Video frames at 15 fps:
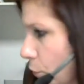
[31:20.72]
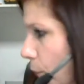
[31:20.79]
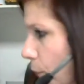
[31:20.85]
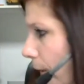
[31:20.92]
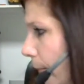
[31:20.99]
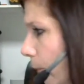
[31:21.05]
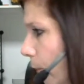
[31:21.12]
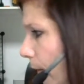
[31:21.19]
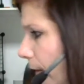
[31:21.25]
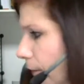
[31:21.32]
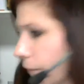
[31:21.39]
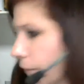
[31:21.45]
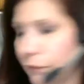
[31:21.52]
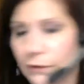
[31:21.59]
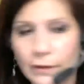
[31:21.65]
one? The
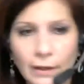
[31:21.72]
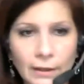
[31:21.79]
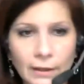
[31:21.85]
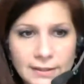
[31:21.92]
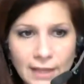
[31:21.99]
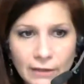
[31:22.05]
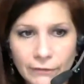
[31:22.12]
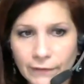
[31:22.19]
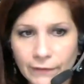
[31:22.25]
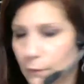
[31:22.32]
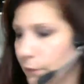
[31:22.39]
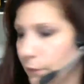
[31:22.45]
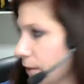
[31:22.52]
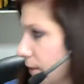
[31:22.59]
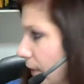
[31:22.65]
one for the cellophane
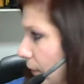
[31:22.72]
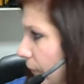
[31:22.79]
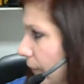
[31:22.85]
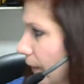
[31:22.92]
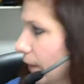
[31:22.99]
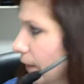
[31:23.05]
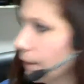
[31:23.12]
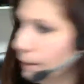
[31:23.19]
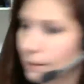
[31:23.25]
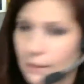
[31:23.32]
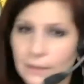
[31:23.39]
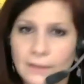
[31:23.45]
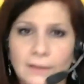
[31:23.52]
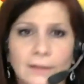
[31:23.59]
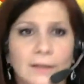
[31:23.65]
with the cellophane?
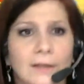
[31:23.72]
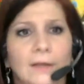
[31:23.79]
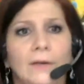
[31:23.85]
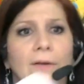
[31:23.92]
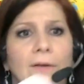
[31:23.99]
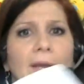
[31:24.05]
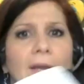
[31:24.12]
Okay,